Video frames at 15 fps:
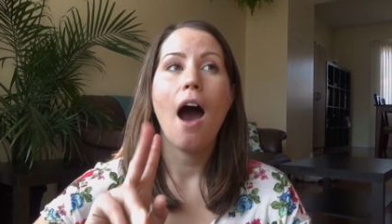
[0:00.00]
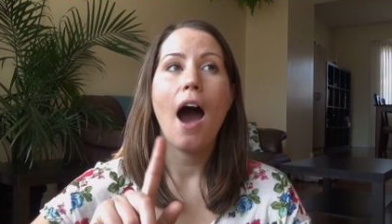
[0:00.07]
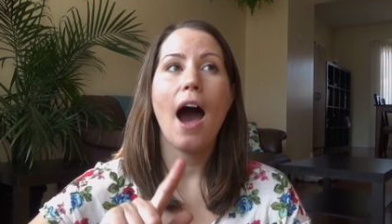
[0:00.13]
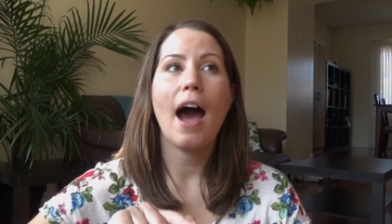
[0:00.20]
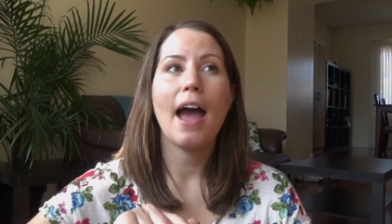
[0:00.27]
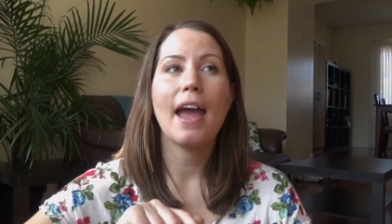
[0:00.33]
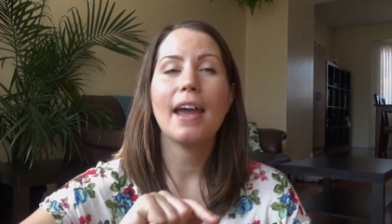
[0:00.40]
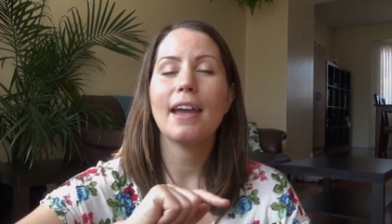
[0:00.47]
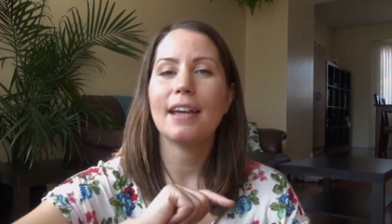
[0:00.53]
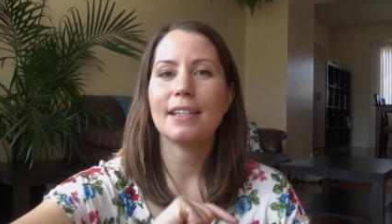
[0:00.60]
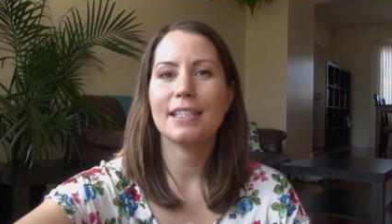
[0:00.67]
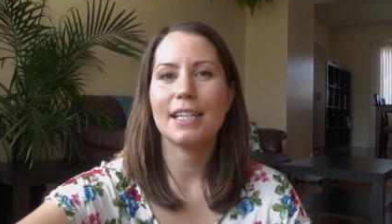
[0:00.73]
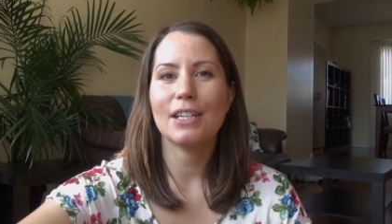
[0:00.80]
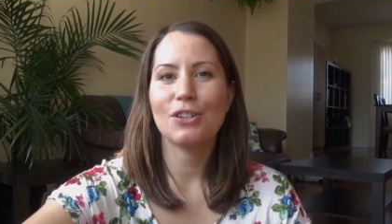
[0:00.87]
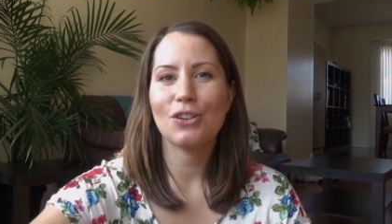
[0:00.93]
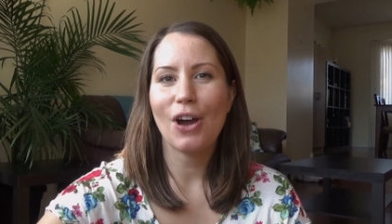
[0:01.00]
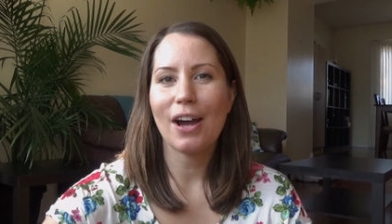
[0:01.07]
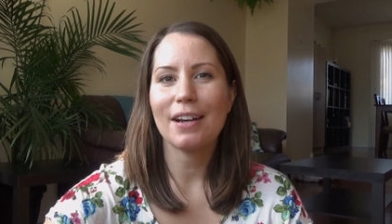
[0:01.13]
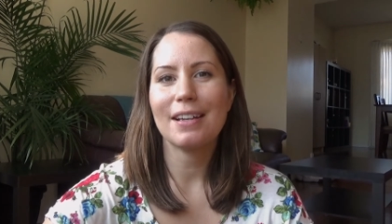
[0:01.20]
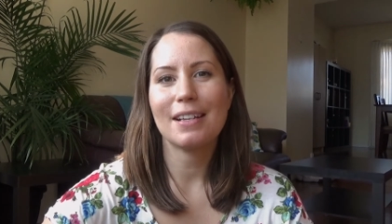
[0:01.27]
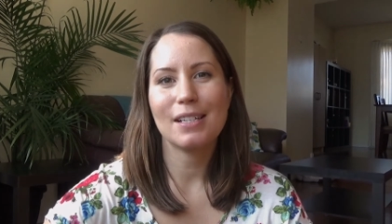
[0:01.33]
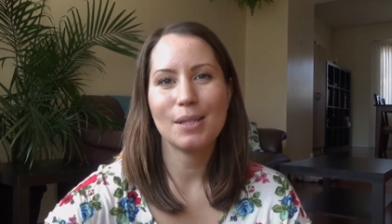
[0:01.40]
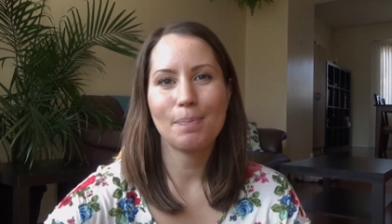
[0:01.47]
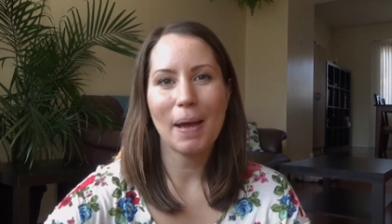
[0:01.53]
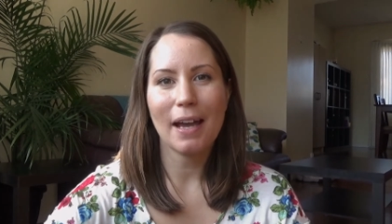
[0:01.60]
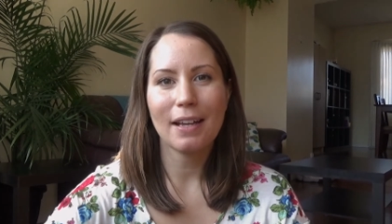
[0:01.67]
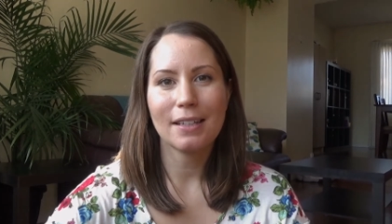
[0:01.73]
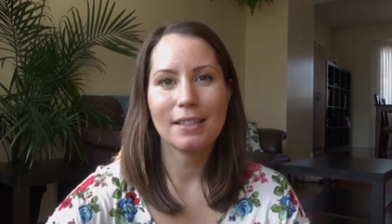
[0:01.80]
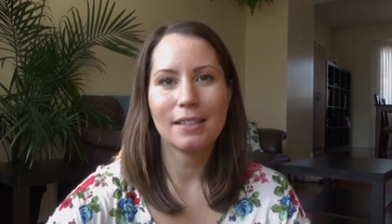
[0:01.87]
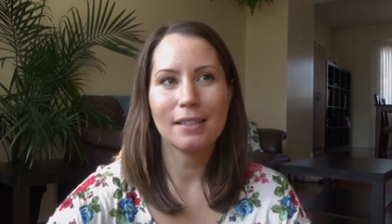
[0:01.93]
I did not
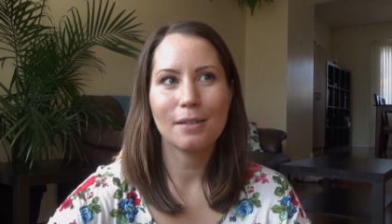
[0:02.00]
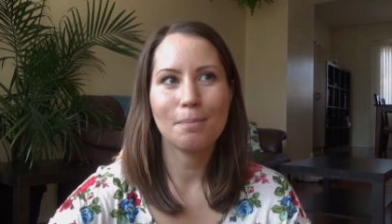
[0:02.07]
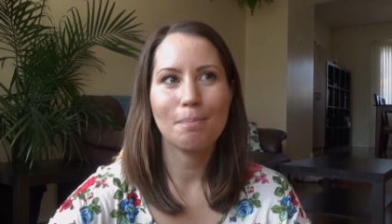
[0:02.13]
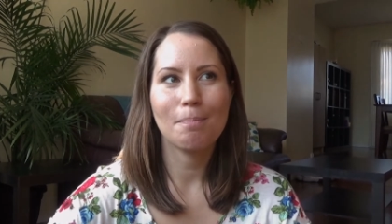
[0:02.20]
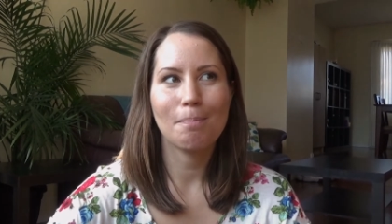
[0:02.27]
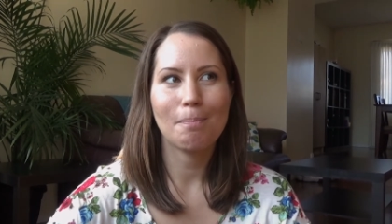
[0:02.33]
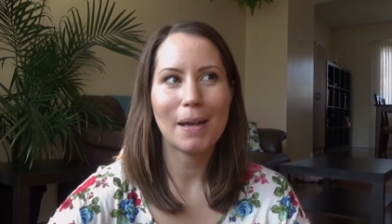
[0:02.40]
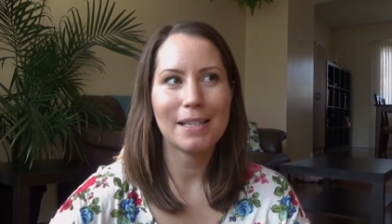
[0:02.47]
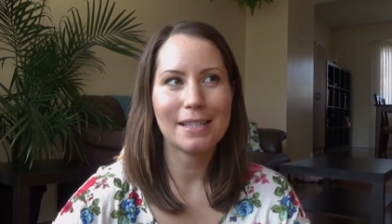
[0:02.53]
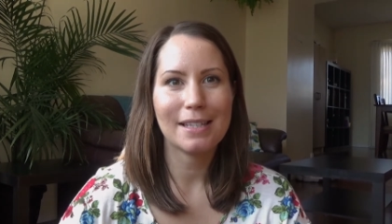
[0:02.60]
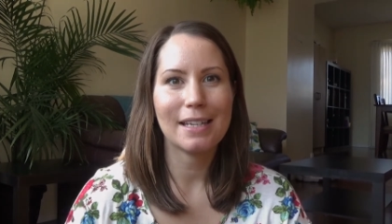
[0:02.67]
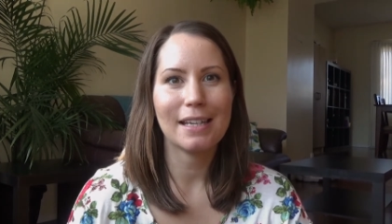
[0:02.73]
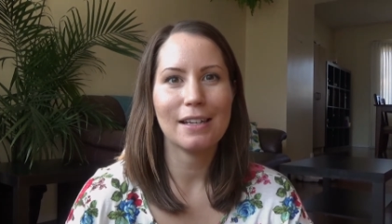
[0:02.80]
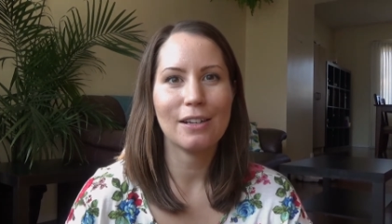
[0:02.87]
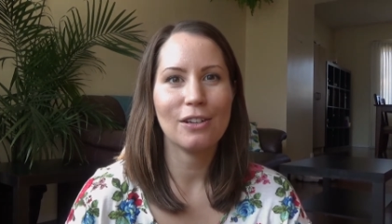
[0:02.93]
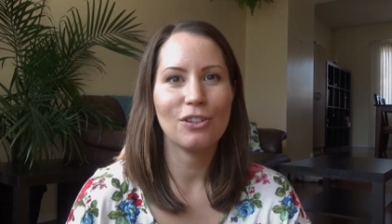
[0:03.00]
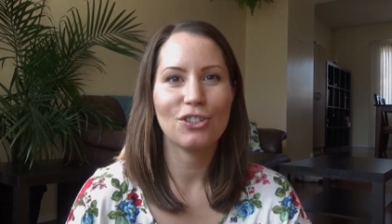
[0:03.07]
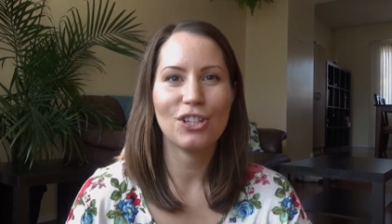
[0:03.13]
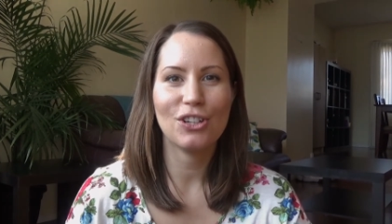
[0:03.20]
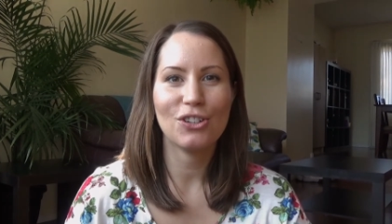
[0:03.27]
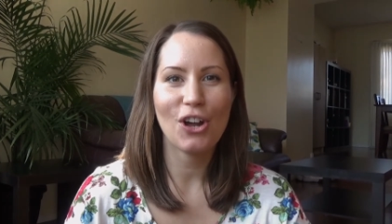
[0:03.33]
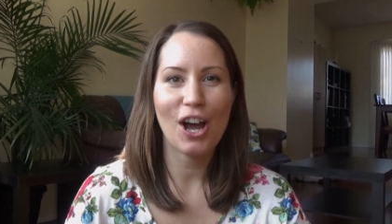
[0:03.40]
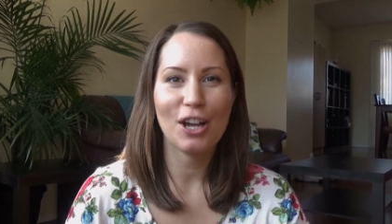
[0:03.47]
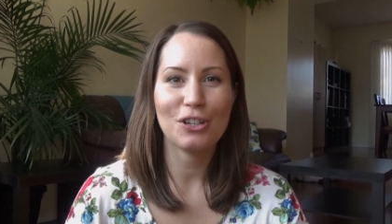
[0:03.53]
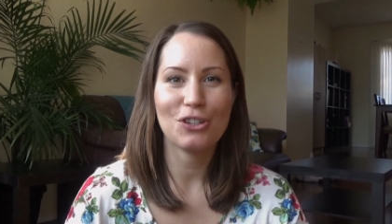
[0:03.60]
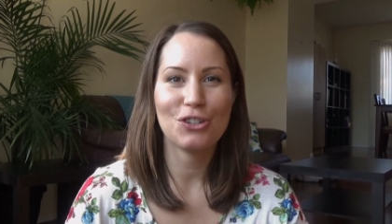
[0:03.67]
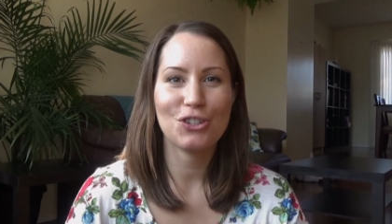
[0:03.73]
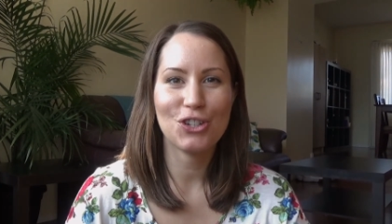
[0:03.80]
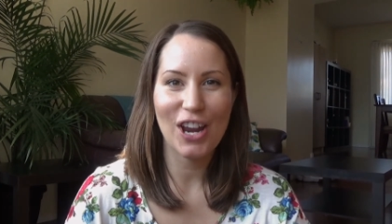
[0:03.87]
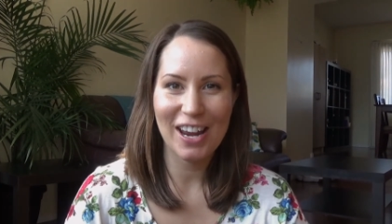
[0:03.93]
expect my skin to
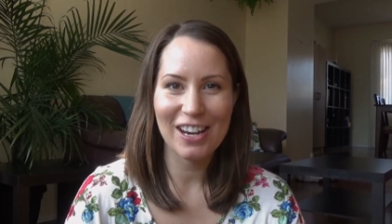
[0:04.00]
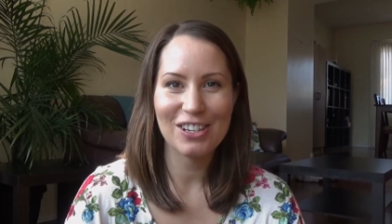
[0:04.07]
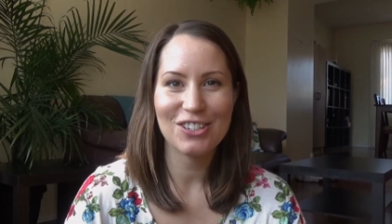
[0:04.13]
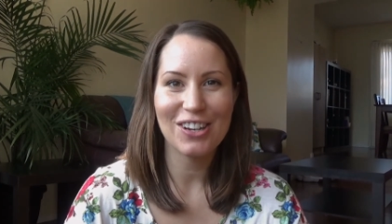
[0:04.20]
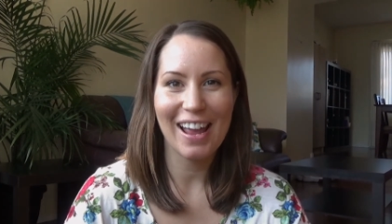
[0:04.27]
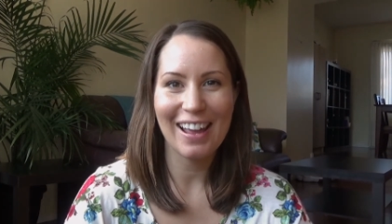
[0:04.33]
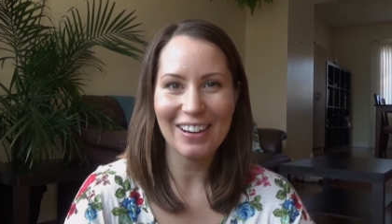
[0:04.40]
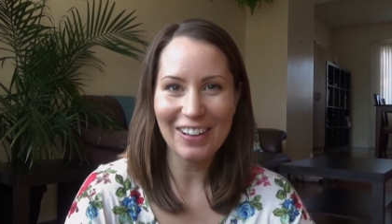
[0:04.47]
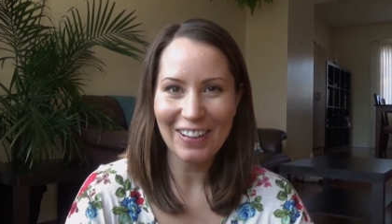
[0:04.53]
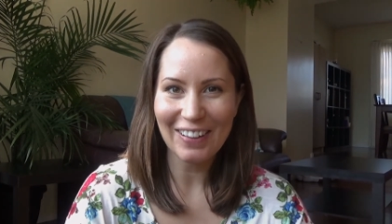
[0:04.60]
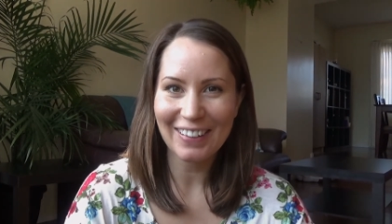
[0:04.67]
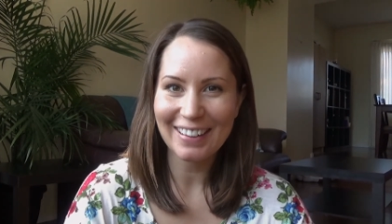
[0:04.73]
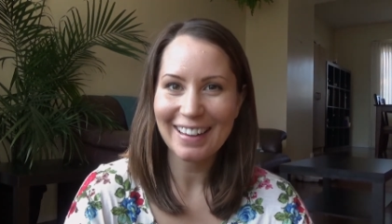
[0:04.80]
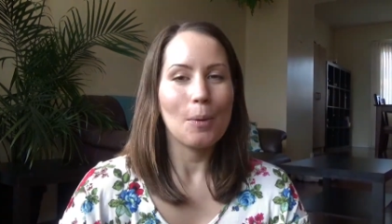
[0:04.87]
not change at all.